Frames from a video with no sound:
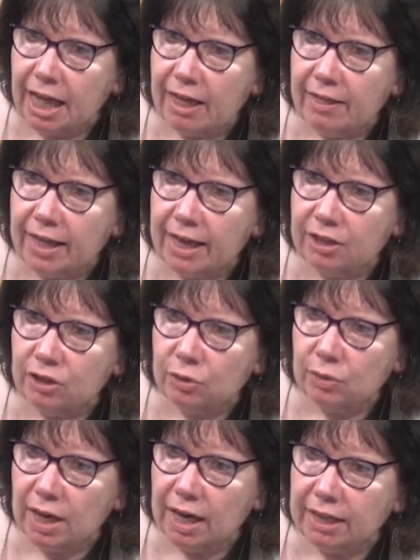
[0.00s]
That is who
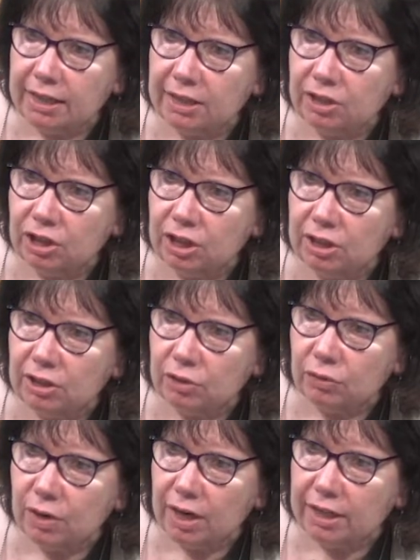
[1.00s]
God is in Jesus
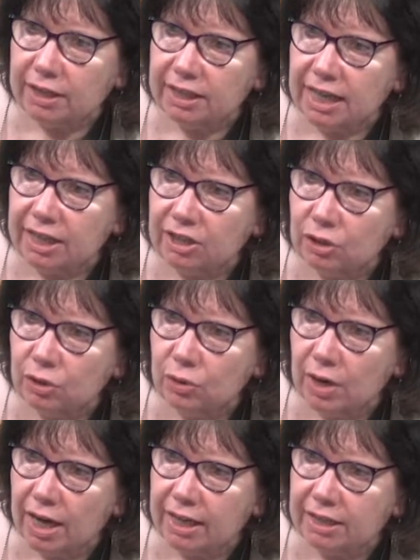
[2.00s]
Christ. That is who
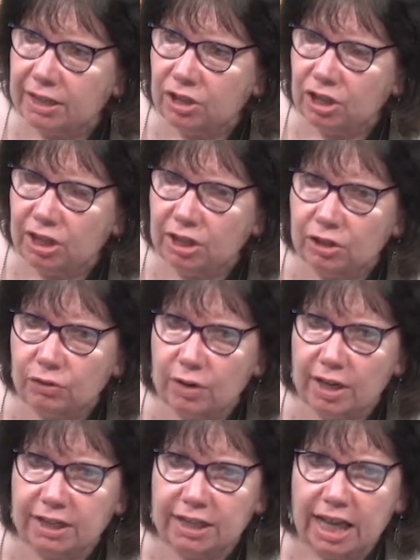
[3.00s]
God is in Jesus
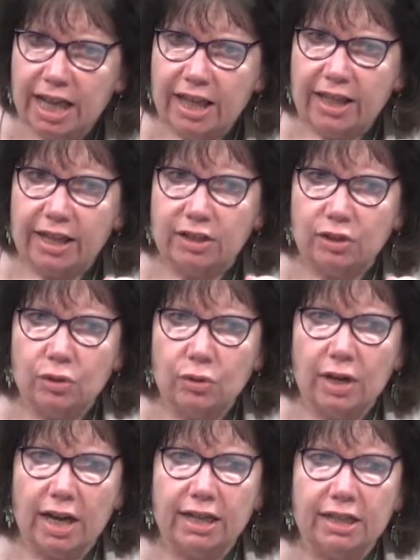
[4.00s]
Christ. That is who
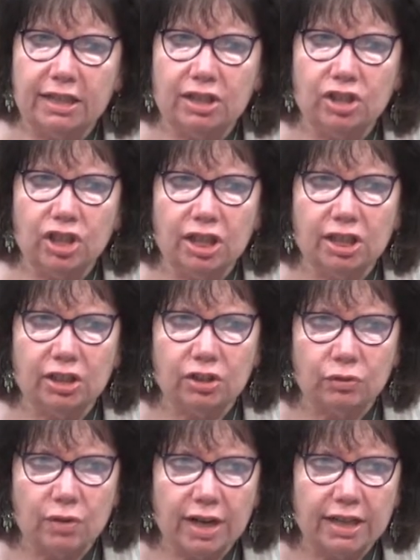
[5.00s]
God is in Jesus
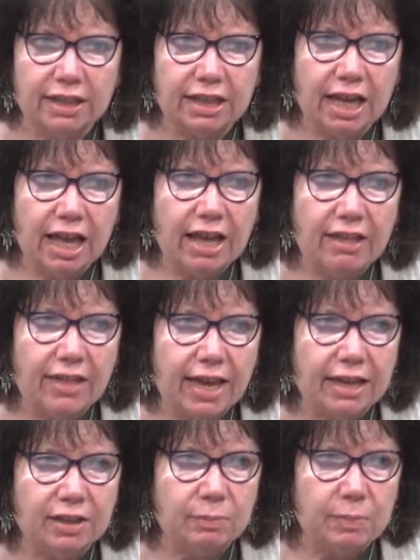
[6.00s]
Christ.
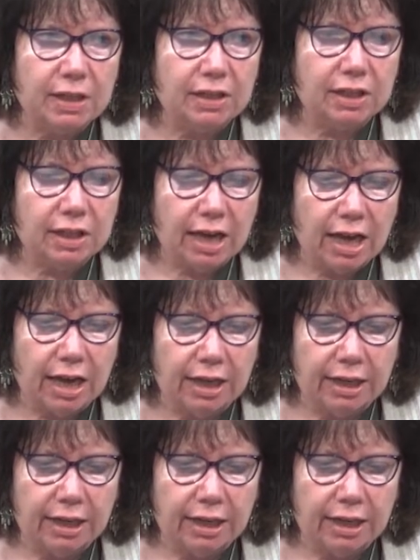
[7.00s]
Thanks be to God.